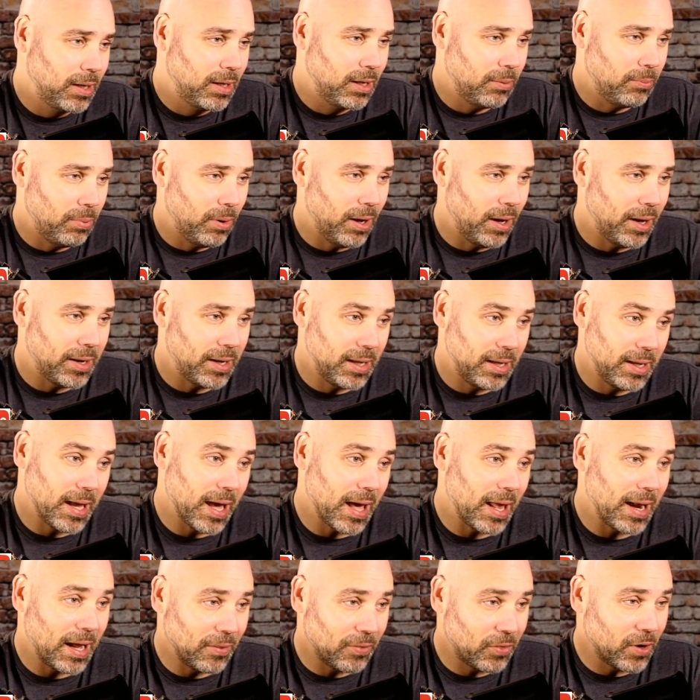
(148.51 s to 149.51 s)
But he
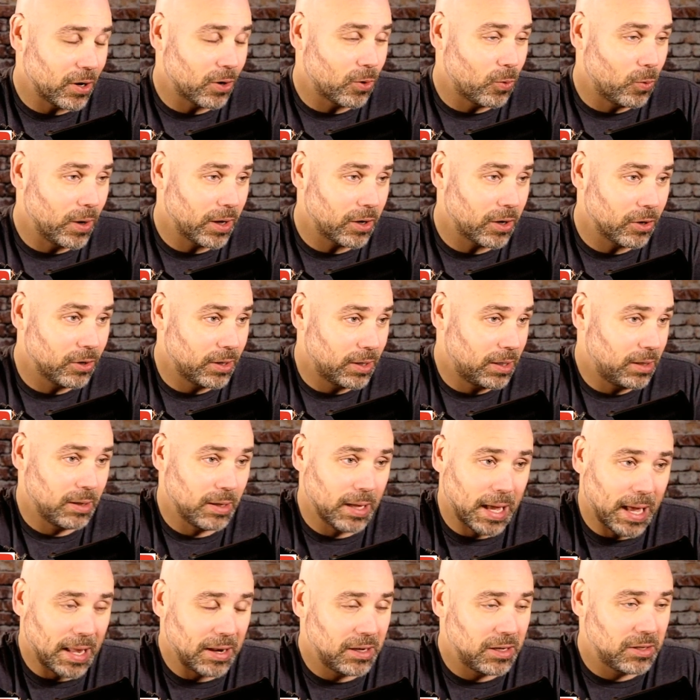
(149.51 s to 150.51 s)
got out there quicker, and
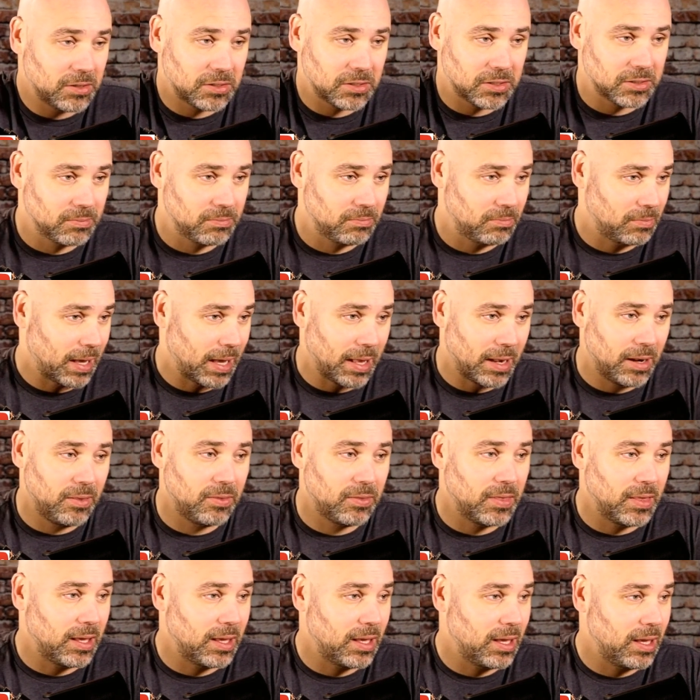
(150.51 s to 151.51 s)
I didn't
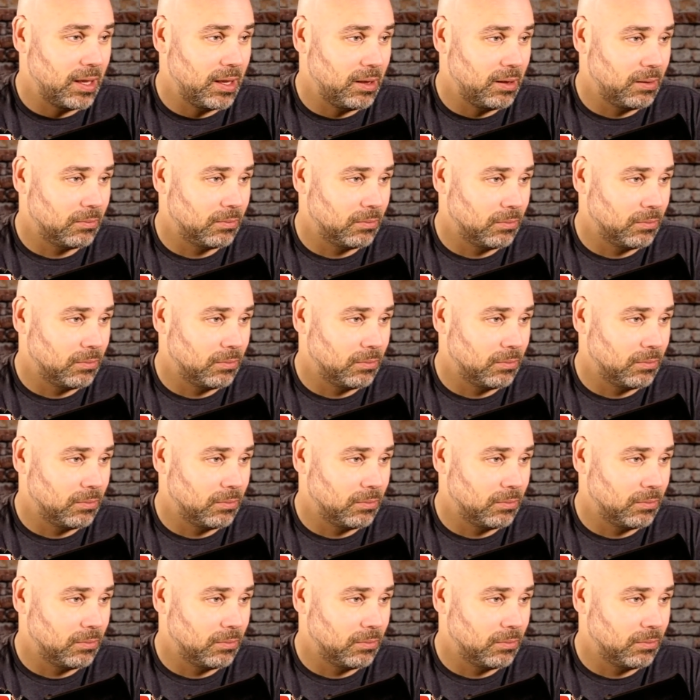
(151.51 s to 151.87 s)
think he